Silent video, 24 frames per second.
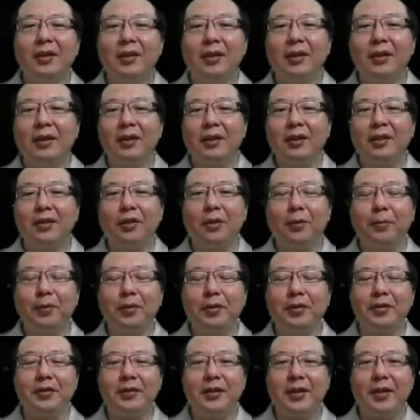in
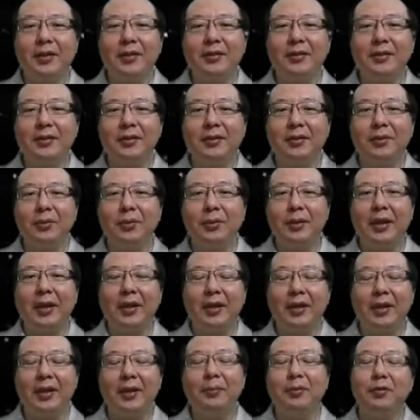computer science, we
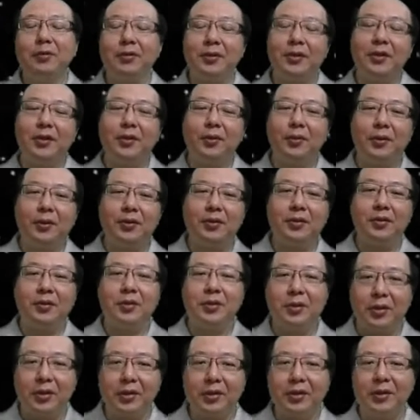ended up using the word
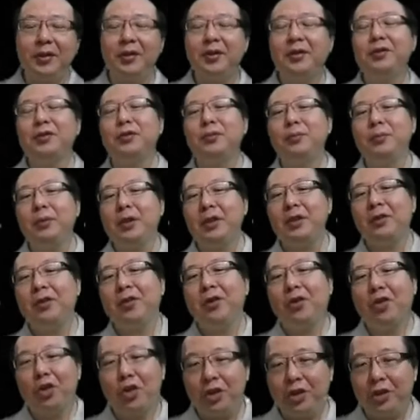sorting to mean
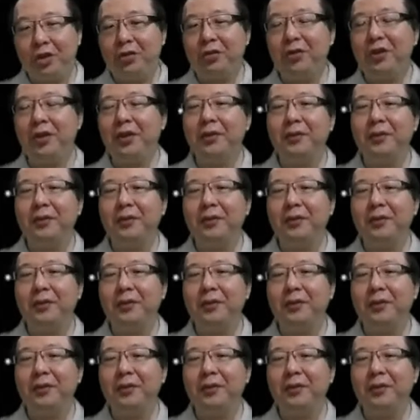ordering.